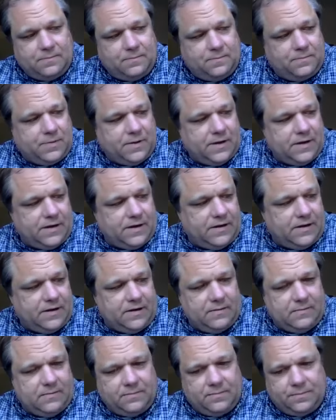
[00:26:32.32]

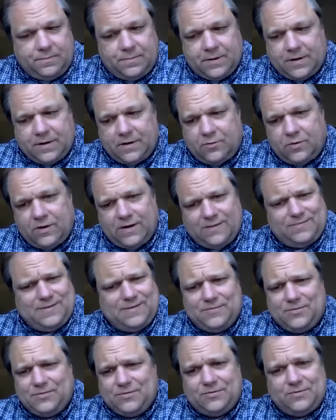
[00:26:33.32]
but white
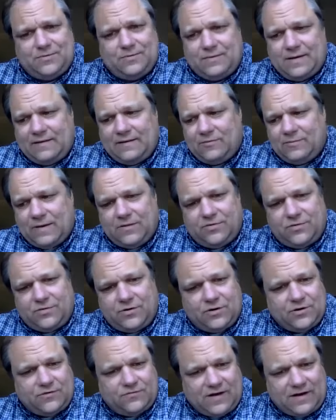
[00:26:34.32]
people have about
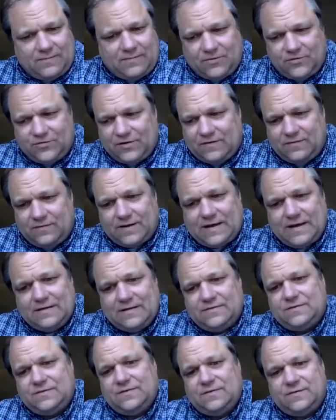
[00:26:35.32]
35% of the
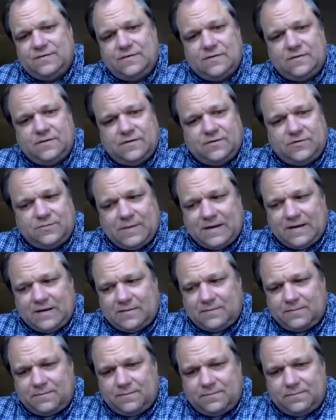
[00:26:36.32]
cases. The Hispanic